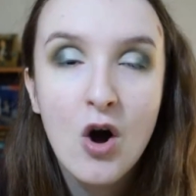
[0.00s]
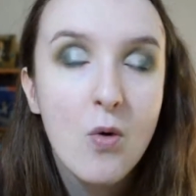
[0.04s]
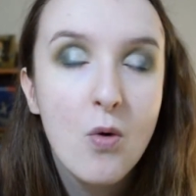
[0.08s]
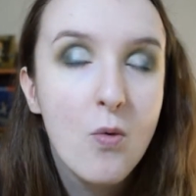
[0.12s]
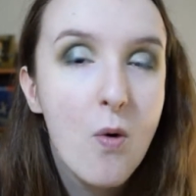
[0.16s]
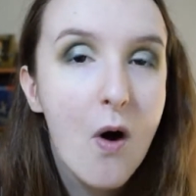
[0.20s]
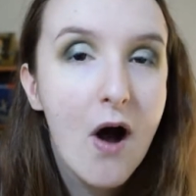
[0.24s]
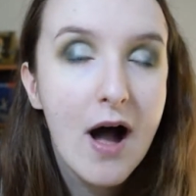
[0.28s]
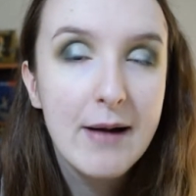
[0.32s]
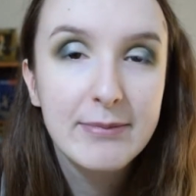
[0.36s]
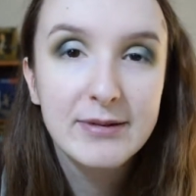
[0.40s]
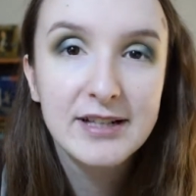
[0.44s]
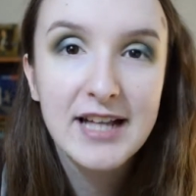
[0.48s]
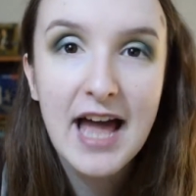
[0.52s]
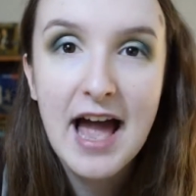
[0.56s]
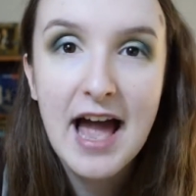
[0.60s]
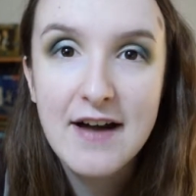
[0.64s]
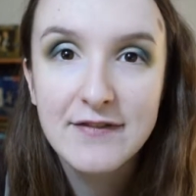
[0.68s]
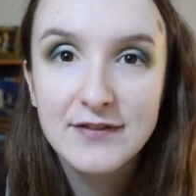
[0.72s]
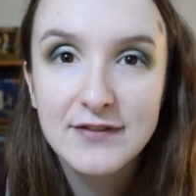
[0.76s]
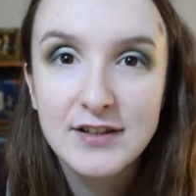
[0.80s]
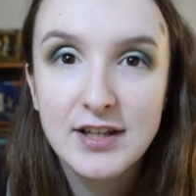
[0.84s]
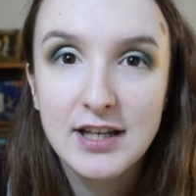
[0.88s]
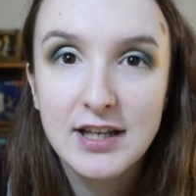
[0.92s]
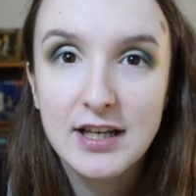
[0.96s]
What I'm going to
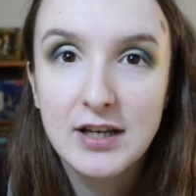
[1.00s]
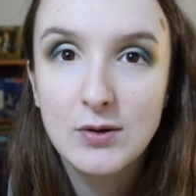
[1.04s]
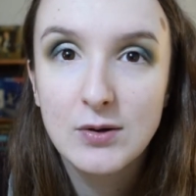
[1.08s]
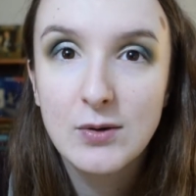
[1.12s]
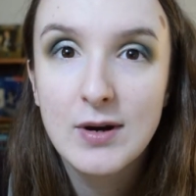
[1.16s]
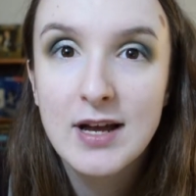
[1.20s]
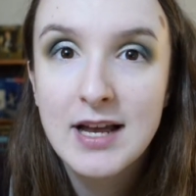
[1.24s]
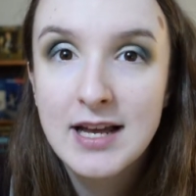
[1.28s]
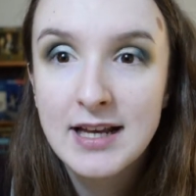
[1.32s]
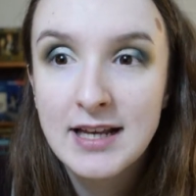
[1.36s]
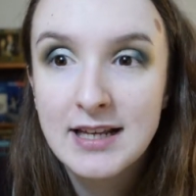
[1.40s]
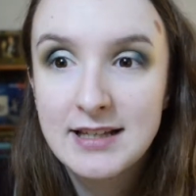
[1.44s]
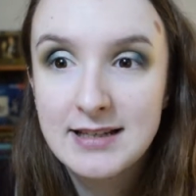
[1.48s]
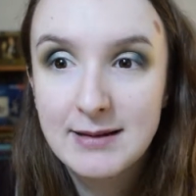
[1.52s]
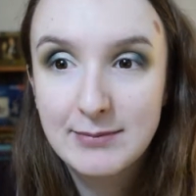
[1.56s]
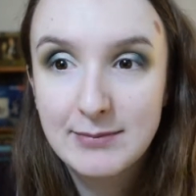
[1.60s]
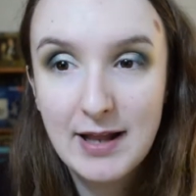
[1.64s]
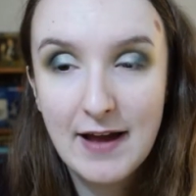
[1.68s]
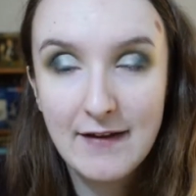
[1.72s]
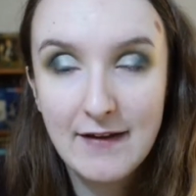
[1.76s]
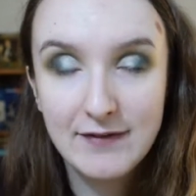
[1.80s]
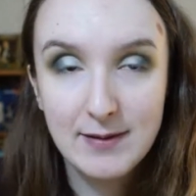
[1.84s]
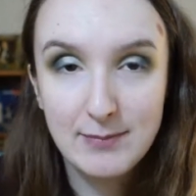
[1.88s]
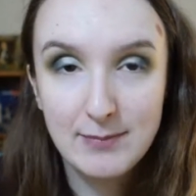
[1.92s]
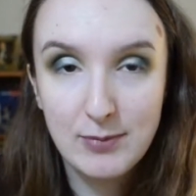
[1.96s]
have to do is I'm going
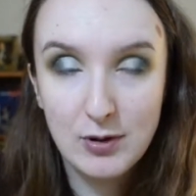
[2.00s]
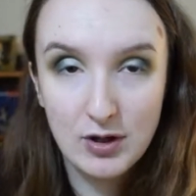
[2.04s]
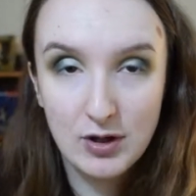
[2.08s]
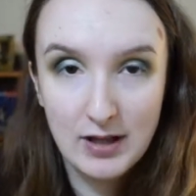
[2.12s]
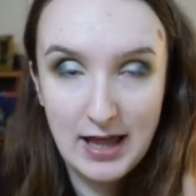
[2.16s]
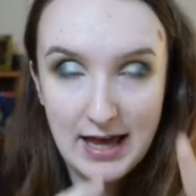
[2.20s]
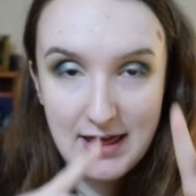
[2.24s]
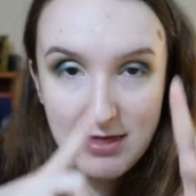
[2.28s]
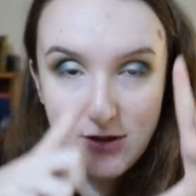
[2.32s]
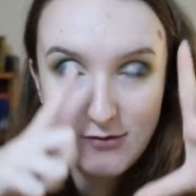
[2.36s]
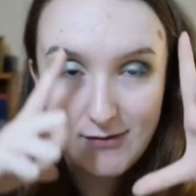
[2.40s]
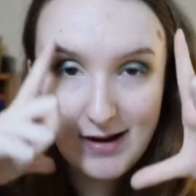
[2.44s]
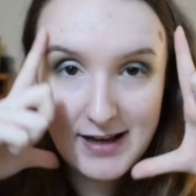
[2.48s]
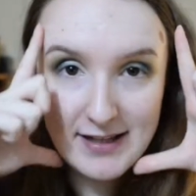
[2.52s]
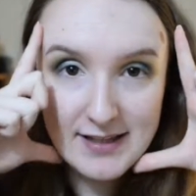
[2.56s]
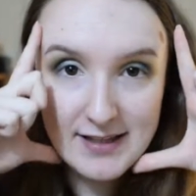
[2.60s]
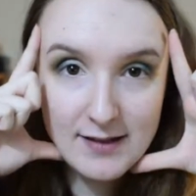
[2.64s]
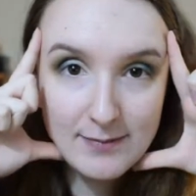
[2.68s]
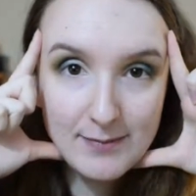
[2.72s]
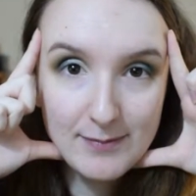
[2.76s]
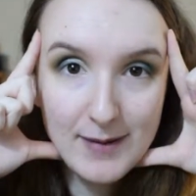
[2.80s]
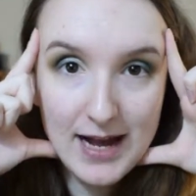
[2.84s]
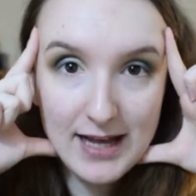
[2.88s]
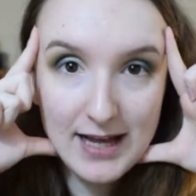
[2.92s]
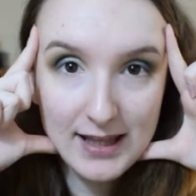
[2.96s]
to have to put like the rest
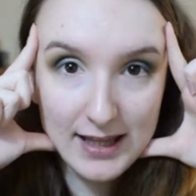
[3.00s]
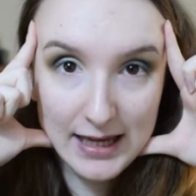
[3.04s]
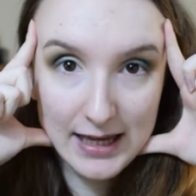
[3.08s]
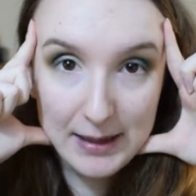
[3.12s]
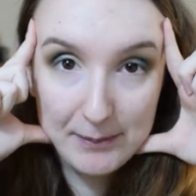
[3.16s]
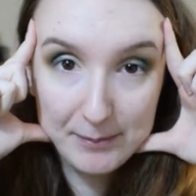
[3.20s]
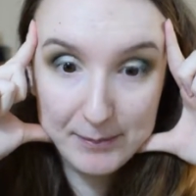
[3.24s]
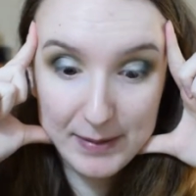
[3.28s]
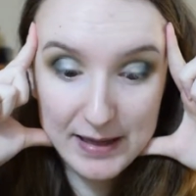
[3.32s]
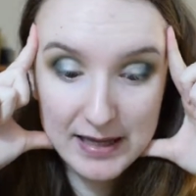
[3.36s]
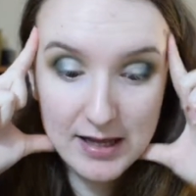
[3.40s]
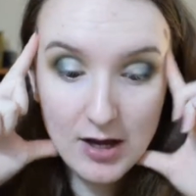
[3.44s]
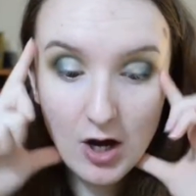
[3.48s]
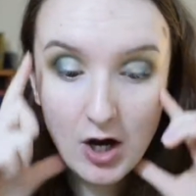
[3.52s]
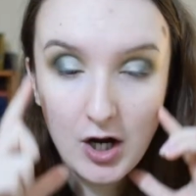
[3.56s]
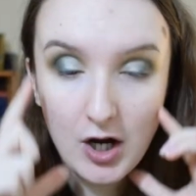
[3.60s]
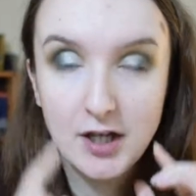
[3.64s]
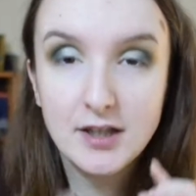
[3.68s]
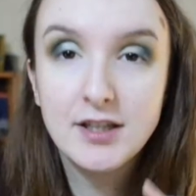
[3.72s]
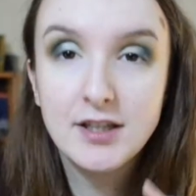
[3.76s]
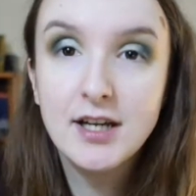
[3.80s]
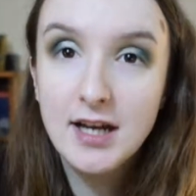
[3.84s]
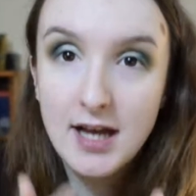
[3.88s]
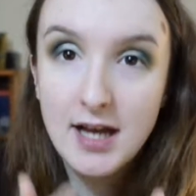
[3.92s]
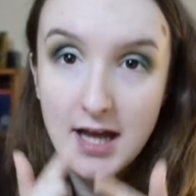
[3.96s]
of my like B
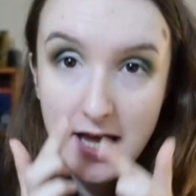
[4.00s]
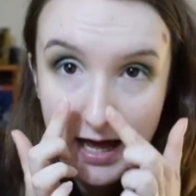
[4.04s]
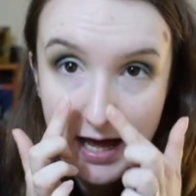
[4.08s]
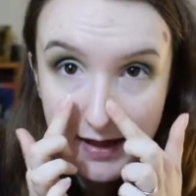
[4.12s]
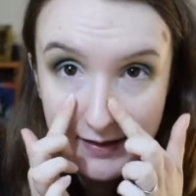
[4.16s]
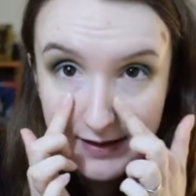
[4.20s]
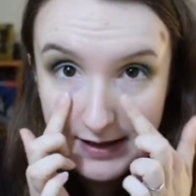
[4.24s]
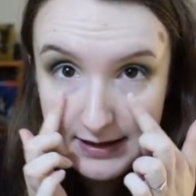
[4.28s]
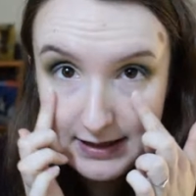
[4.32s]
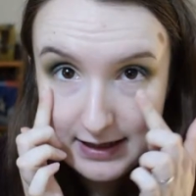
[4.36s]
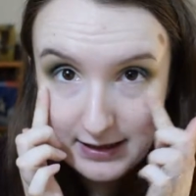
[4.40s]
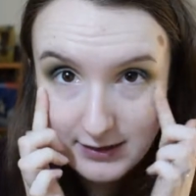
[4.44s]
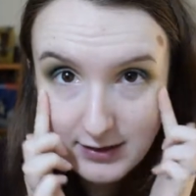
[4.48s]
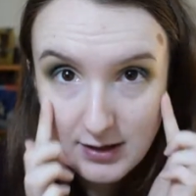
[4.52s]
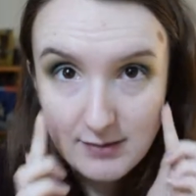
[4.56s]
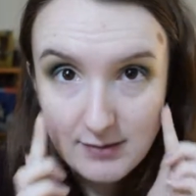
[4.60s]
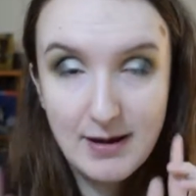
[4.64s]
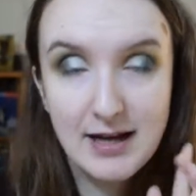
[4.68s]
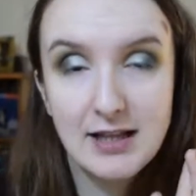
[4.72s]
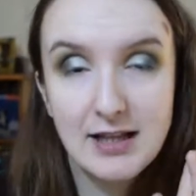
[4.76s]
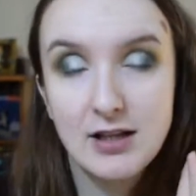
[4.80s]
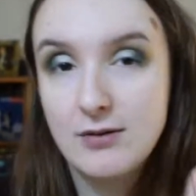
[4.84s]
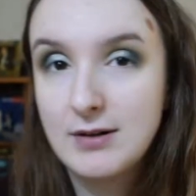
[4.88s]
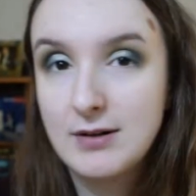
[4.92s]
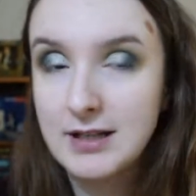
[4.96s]
on, and then I'll do
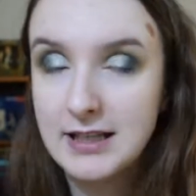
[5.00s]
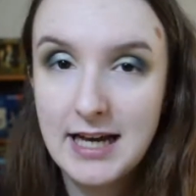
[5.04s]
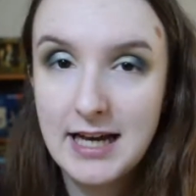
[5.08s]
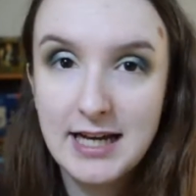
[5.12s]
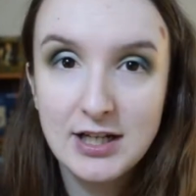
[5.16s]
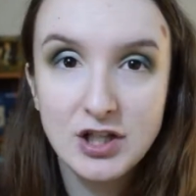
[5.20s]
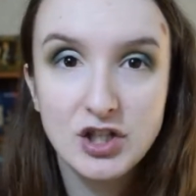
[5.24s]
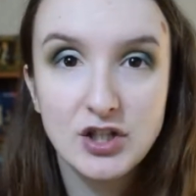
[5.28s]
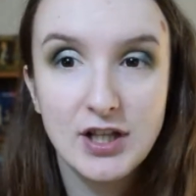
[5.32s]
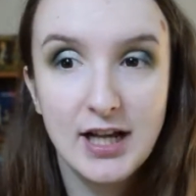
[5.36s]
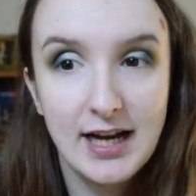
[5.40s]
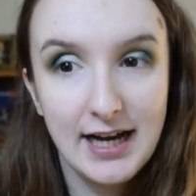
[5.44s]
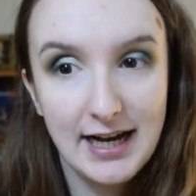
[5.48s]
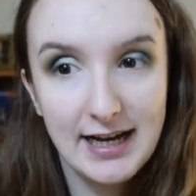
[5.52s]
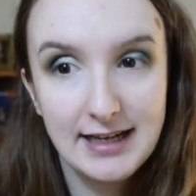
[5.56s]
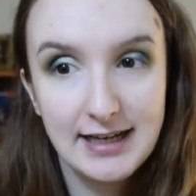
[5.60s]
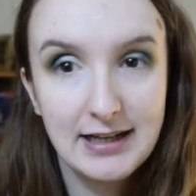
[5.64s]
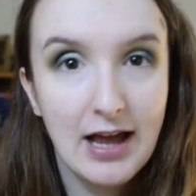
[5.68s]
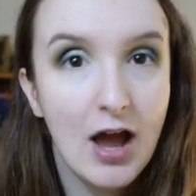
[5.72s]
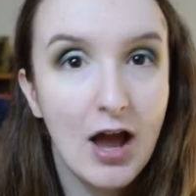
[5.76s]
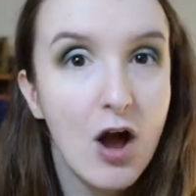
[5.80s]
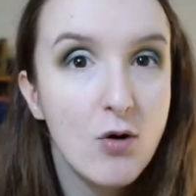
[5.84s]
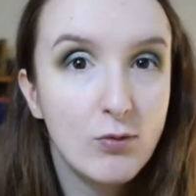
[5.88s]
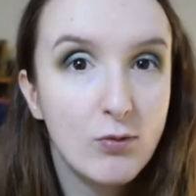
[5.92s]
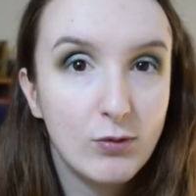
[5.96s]
my lower lash
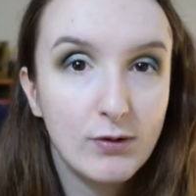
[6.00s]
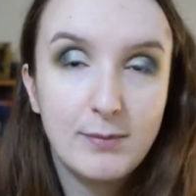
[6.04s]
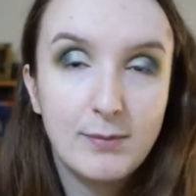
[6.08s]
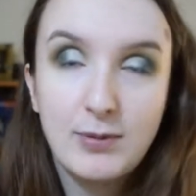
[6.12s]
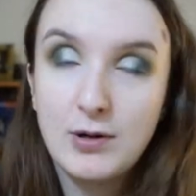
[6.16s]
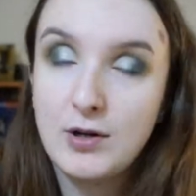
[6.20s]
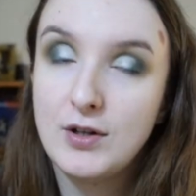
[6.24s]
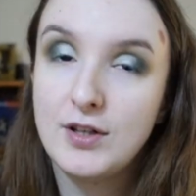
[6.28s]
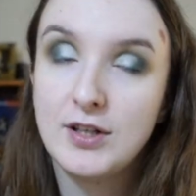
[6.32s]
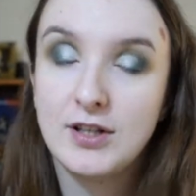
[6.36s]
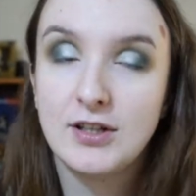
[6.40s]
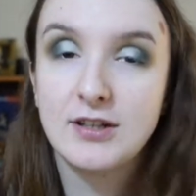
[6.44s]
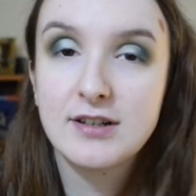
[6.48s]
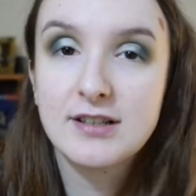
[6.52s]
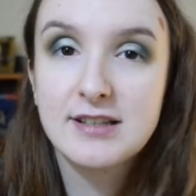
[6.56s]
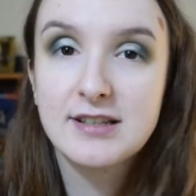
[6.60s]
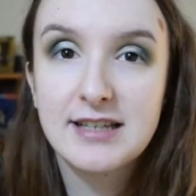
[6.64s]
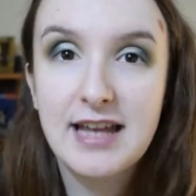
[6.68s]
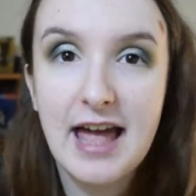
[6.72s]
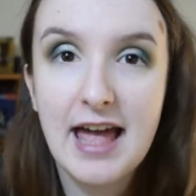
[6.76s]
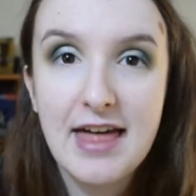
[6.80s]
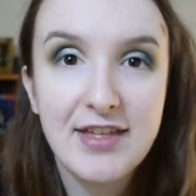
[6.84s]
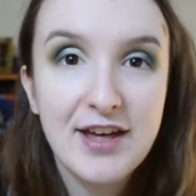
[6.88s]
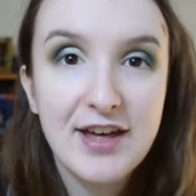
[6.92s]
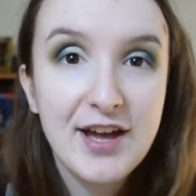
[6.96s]
line, we'll pull the look
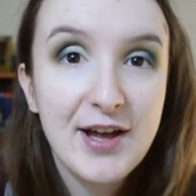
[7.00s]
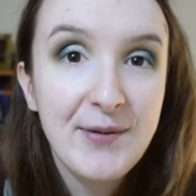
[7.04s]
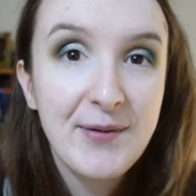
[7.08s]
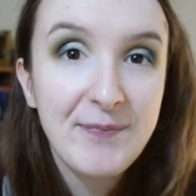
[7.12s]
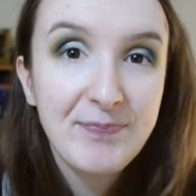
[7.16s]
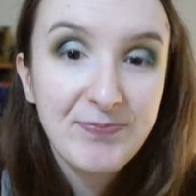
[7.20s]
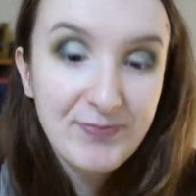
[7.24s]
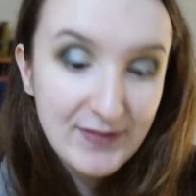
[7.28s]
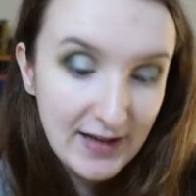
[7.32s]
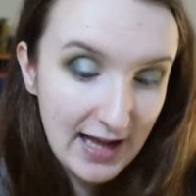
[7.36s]
together,